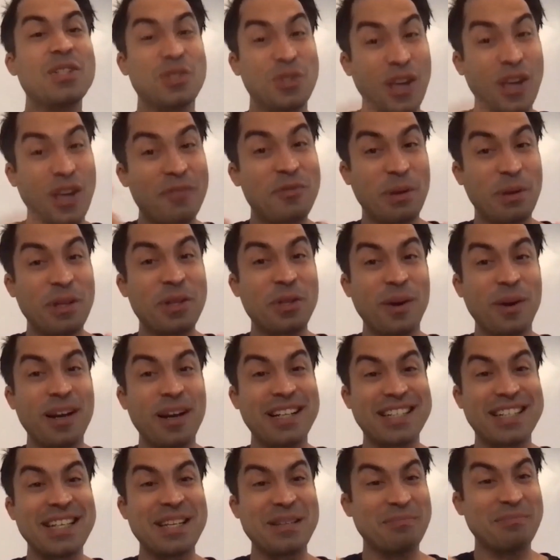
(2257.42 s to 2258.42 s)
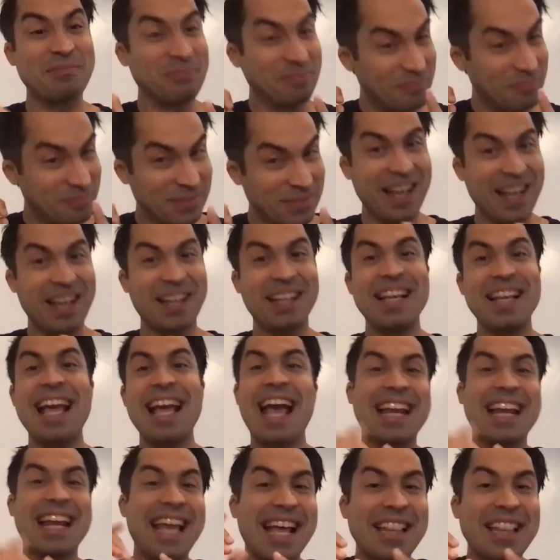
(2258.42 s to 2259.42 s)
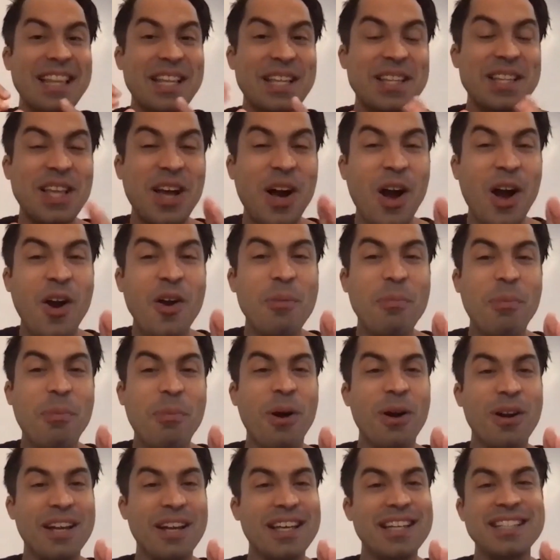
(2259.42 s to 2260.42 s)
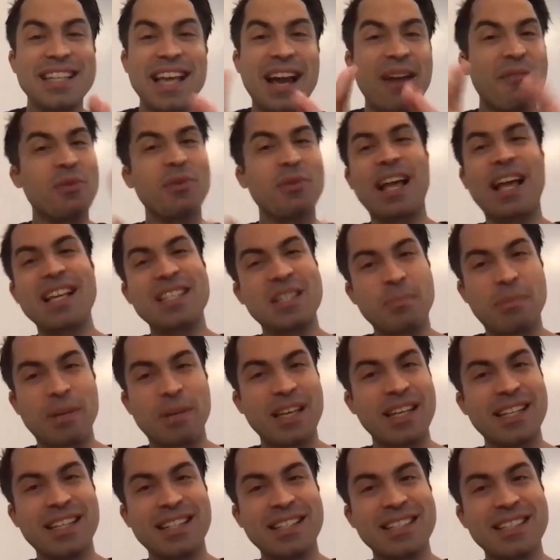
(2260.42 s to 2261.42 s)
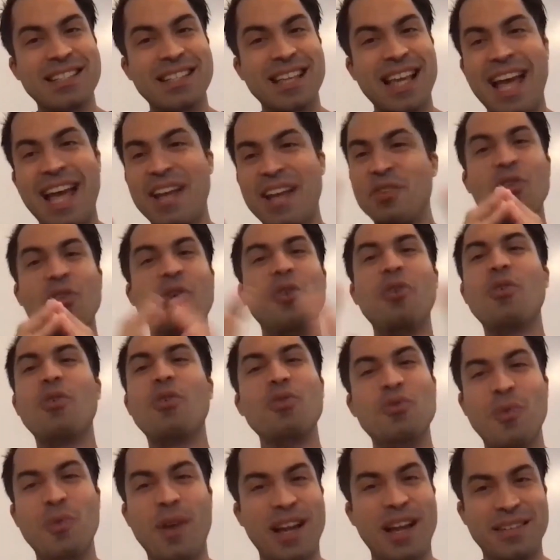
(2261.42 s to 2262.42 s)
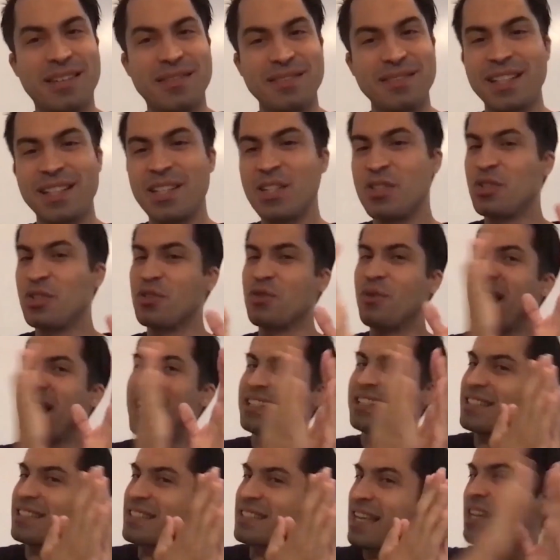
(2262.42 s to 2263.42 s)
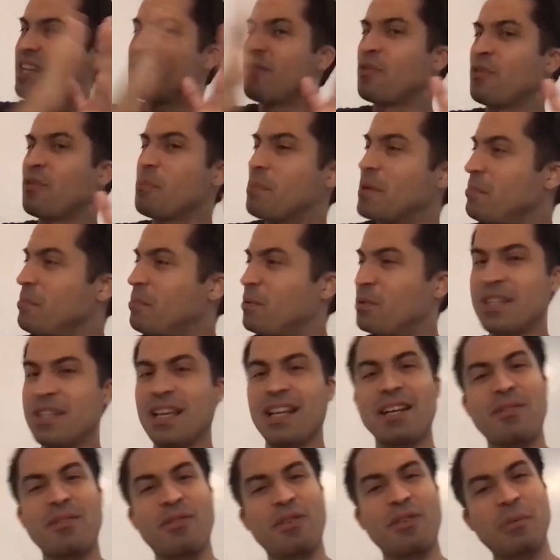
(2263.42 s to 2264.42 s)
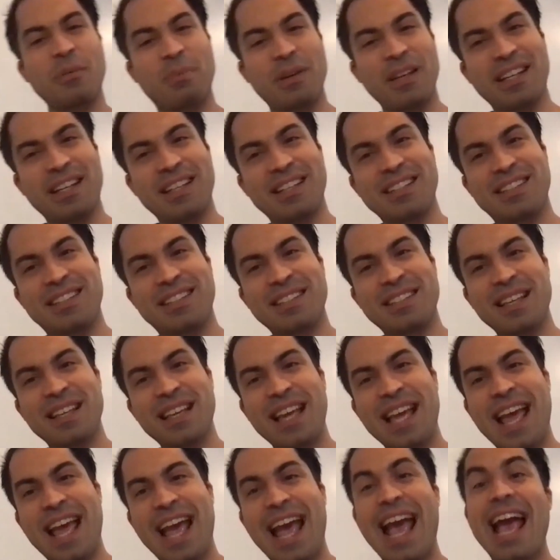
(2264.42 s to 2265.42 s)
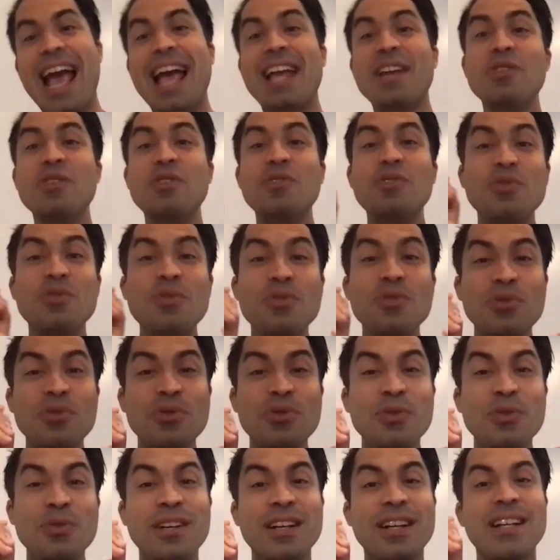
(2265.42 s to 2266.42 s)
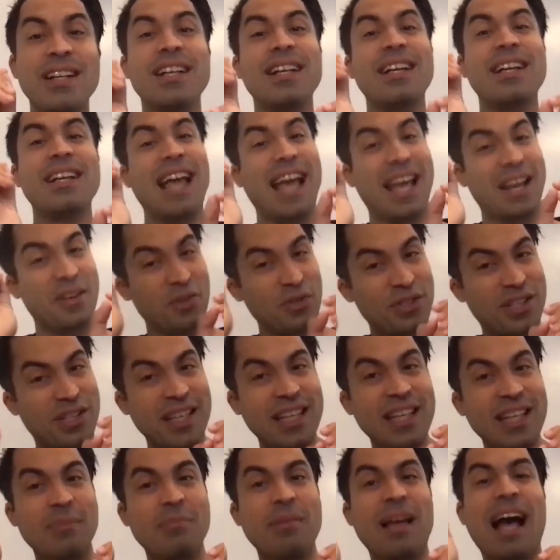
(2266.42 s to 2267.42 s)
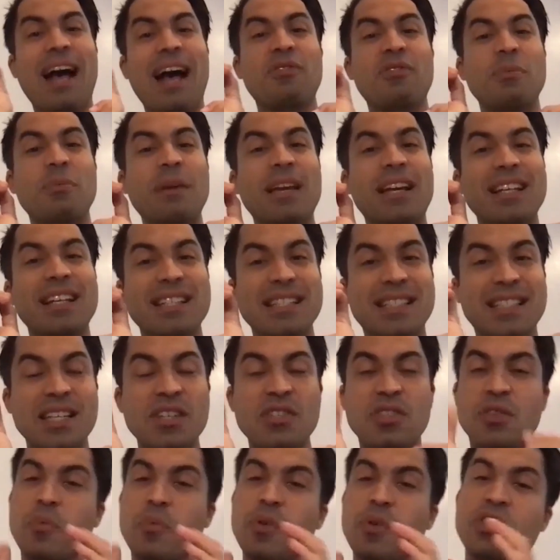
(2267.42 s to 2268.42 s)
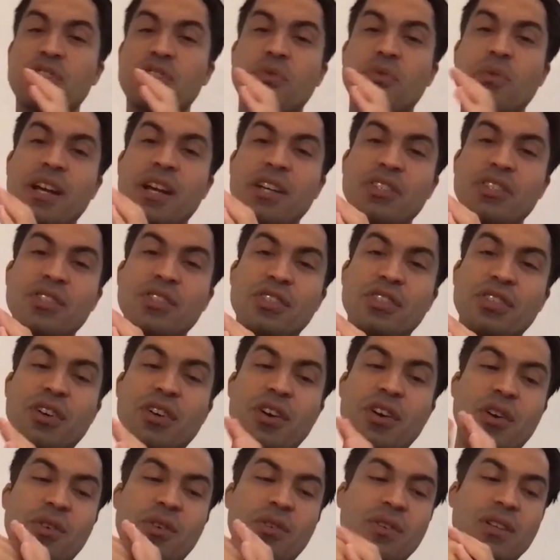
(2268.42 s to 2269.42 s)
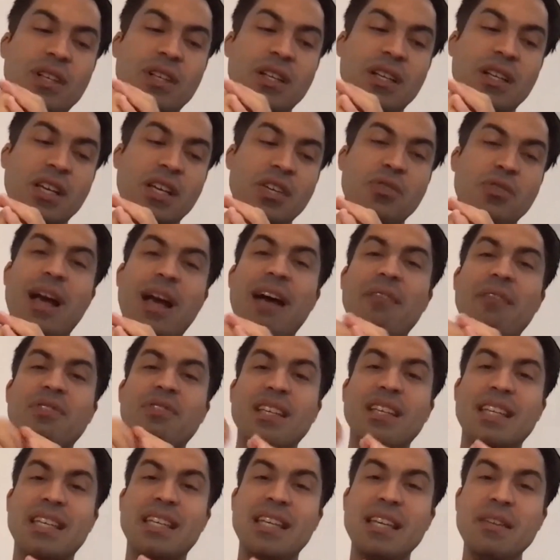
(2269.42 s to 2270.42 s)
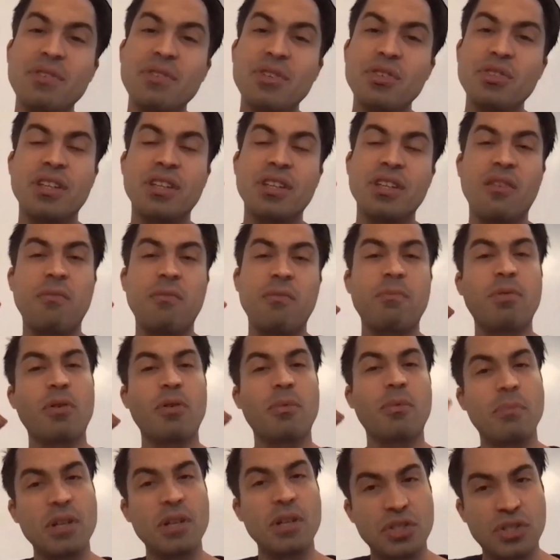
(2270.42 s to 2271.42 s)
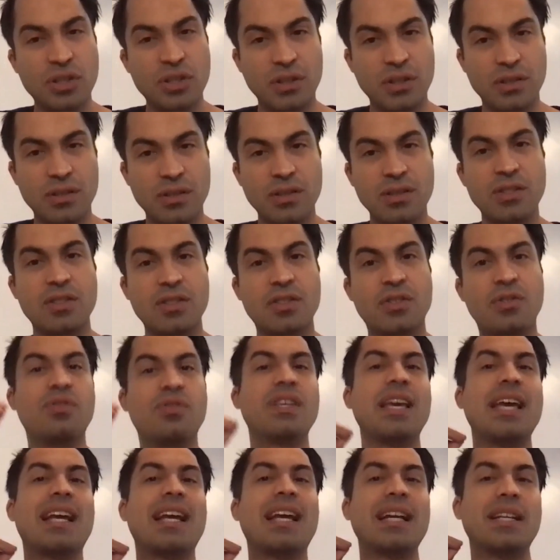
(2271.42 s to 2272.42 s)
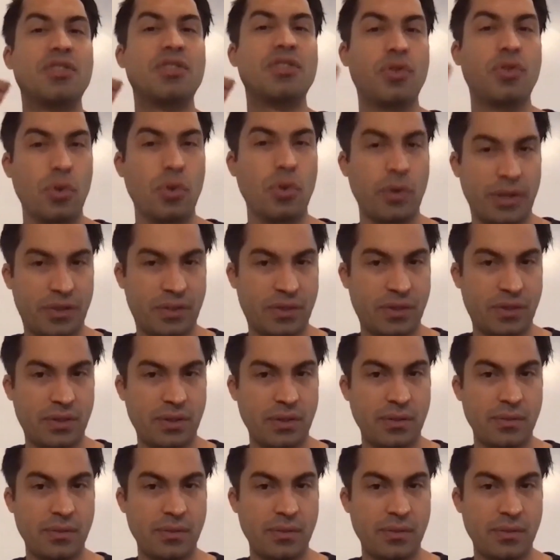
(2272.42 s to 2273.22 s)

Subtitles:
You have to pick the right team. Yeah, and the hard part is everyone has opinions, and you don't know who's right. So you ask 10 different people, 10 different opinions, and you and your team have to make a decision which direction to go. You have to give yourself permission to take a choice,